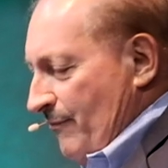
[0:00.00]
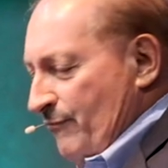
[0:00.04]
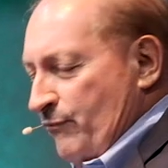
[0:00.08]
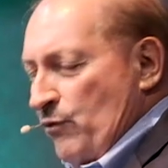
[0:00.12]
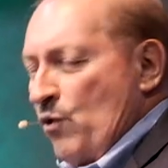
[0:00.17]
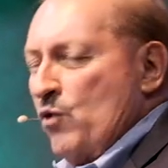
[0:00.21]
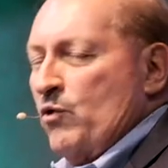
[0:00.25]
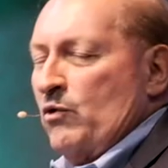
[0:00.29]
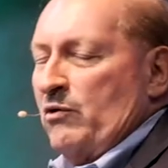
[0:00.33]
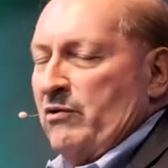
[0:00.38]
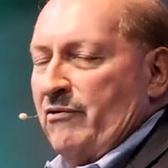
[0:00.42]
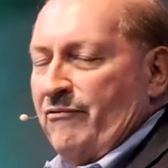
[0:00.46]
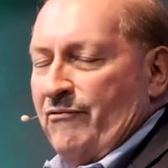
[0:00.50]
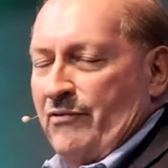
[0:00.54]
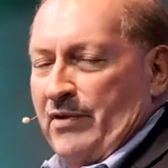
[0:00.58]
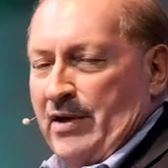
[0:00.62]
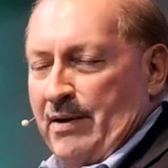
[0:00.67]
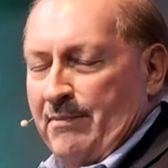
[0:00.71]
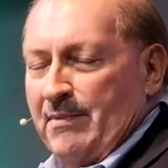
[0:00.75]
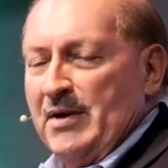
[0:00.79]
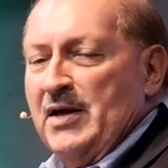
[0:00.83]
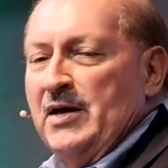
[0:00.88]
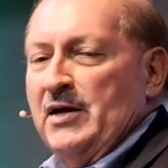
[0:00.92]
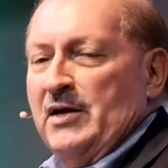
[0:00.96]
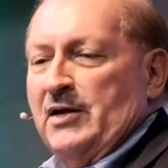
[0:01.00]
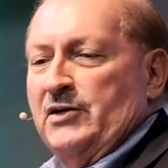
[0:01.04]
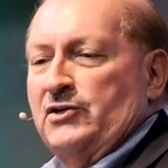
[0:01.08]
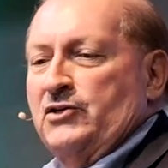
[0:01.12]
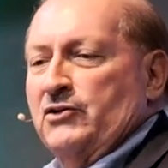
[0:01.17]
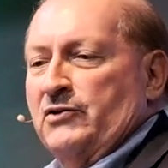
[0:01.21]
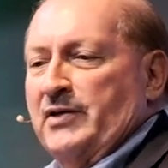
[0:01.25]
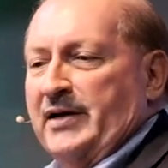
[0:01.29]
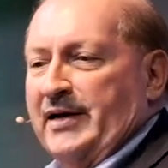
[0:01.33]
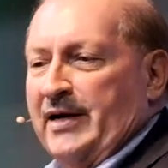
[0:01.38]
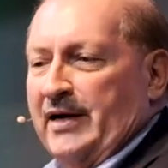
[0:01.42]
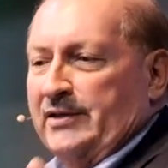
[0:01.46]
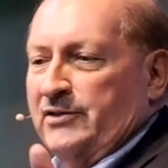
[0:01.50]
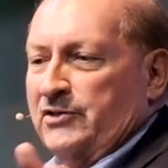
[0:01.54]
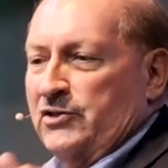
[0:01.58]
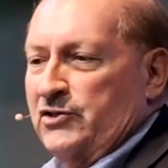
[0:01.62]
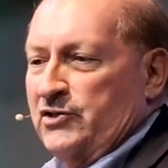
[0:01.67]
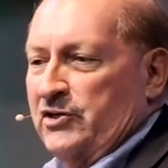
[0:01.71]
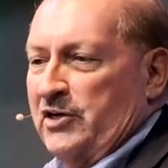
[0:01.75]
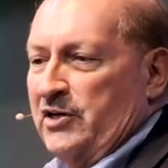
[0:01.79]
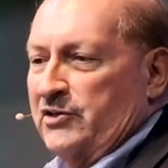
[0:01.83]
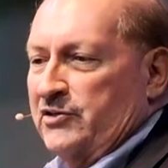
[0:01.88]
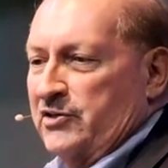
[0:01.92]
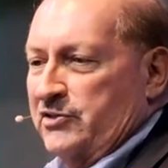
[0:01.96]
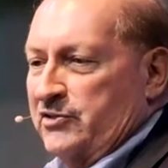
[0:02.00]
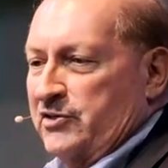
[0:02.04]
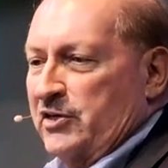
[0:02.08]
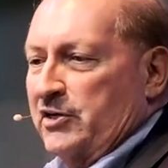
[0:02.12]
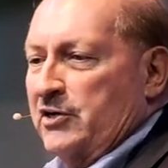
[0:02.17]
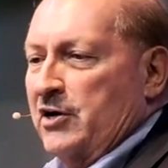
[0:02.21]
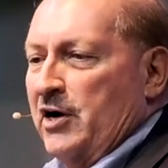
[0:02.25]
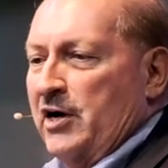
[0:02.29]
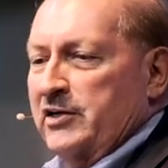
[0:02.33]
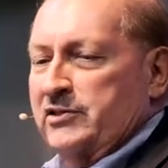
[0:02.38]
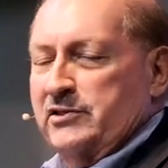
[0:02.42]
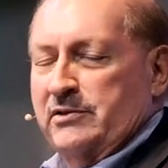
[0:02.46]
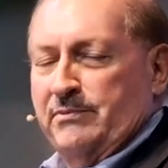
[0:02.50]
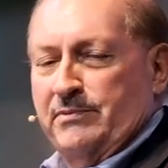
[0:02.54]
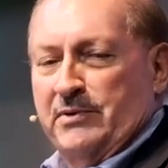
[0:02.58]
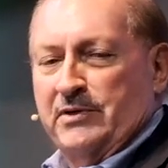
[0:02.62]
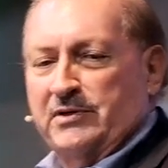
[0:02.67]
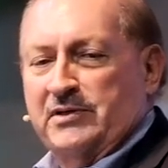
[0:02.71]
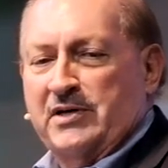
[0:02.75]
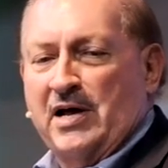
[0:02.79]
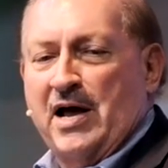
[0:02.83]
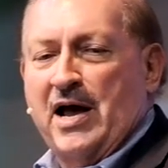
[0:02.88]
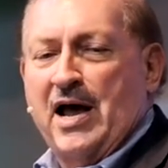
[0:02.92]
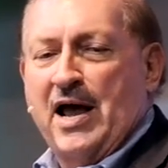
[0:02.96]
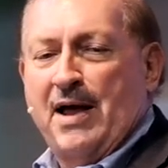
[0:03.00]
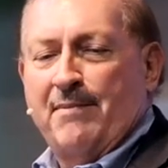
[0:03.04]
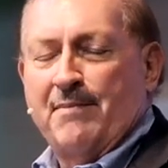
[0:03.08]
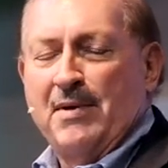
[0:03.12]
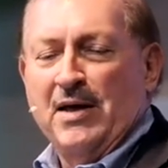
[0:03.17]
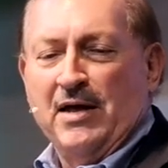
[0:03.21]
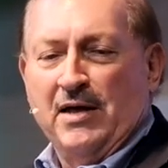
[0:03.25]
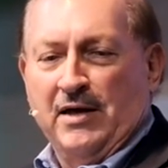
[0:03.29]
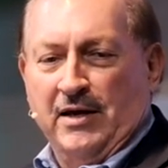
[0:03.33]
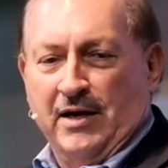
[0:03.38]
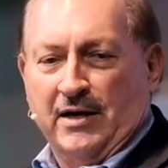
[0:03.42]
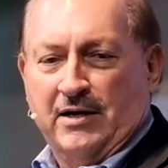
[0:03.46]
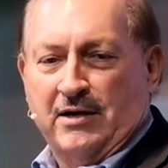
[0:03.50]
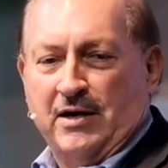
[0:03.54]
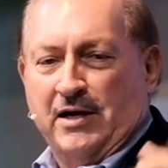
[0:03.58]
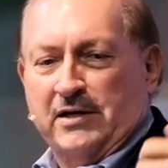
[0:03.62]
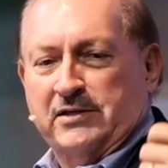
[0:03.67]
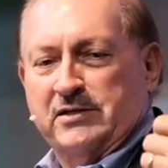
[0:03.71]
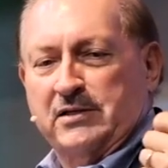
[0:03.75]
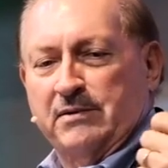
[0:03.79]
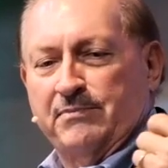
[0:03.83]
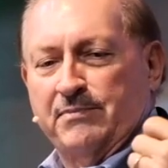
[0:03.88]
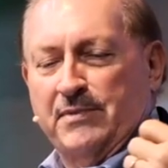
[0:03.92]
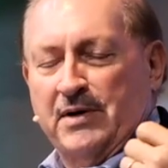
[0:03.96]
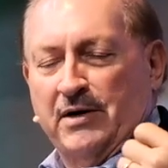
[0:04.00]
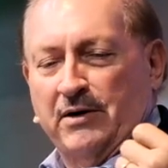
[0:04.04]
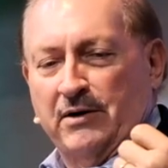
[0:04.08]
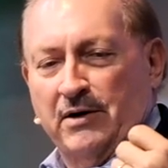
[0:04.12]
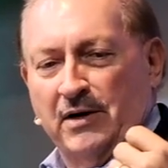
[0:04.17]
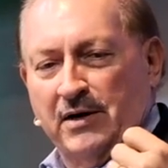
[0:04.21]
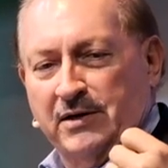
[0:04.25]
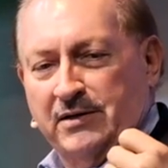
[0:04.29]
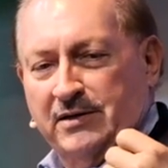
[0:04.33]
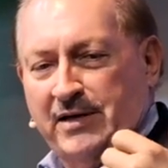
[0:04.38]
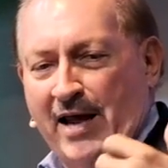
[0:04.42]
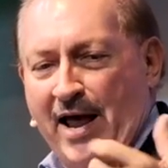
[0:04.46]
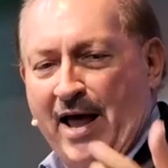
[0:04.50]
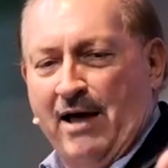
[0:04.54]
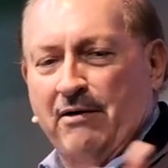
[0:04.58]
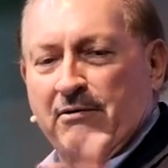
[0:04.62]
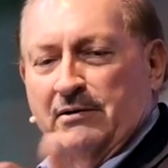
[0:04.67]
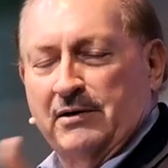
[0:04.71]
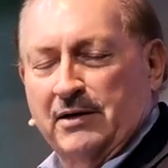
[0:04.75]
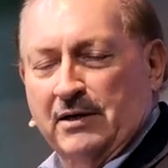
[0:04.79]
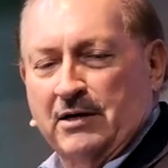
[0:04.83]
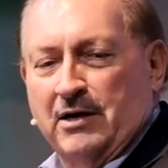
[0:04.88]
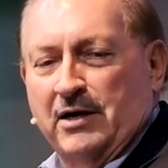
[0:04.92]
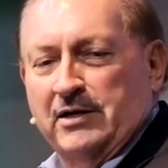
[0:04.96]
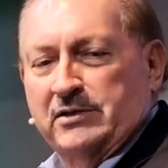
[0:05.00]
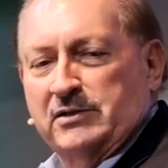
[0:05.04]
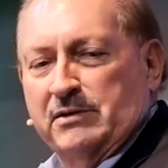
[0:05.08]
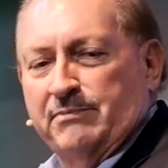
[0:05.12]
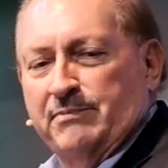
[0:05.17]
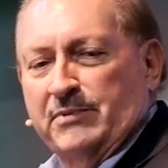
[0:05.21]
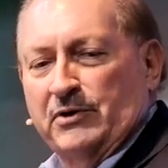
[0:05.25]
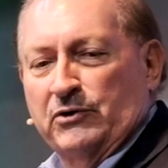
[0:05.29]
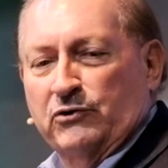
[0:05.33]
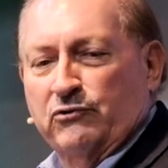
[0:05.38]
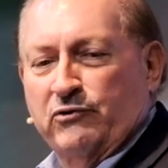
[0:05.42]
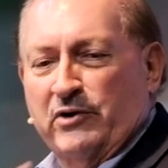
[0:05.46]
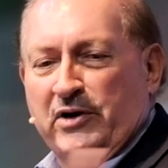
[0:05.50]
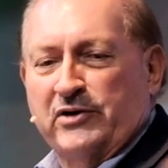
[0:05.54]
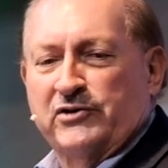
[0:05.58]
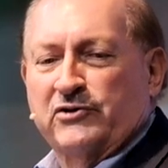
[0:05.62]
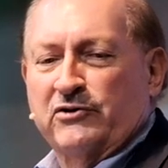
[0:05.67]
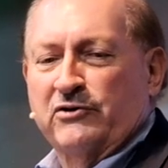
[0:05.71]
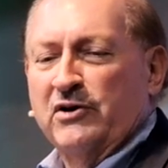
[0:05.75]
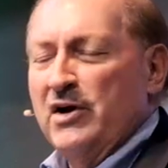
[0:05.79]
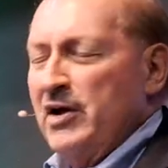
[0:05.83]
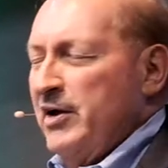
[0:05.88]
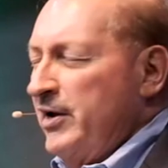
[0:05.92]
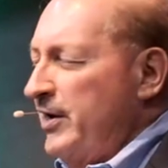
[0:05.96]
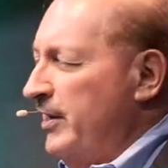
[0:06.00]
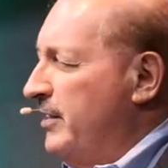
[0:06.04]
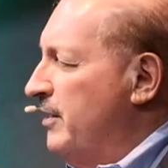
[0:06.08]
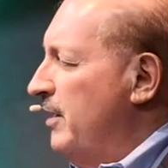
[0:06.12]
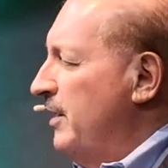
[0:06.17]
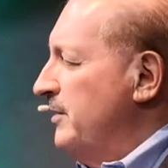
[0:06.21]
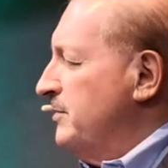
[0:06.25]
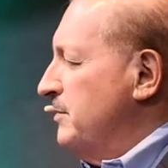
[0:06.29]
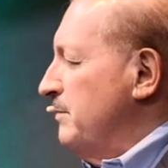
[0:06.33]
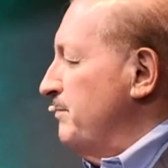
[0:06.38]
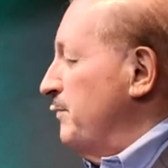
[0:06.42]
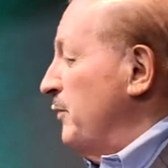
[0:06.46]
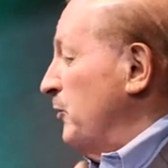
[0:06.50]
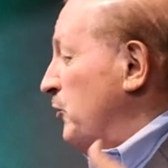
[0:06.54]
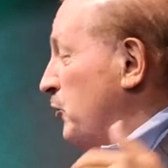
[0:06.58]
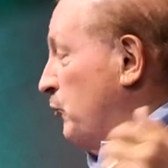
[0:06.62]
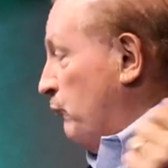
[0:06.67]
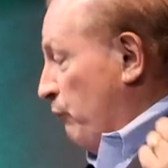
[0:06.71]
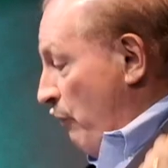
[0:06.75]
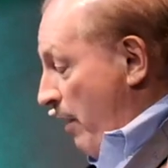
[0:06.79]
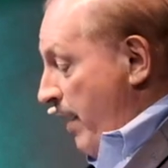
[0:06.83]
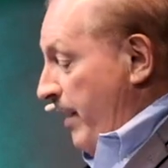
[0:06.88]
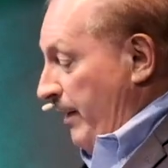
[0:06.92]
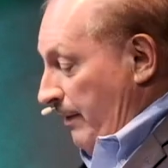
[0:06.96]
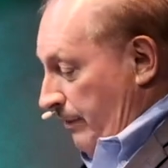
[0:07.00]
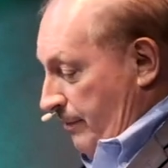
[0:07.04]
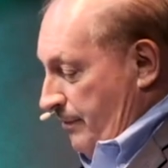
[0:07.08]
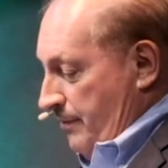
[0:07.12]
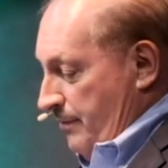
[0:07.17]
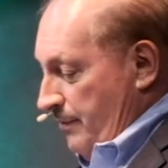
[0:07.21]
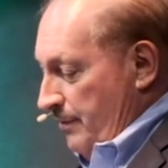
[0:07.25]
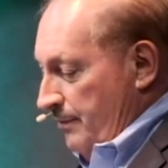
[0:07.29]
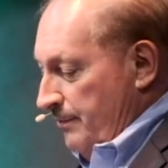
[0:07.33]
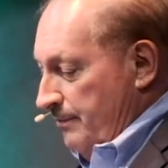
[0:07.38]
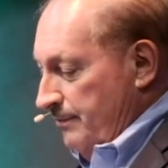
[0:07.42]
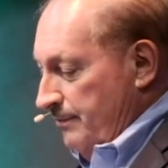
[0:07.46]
four of them, until they got to Jesus. It cost them their time. It cost them their talent. It cost them their treasure. It cost them their strength.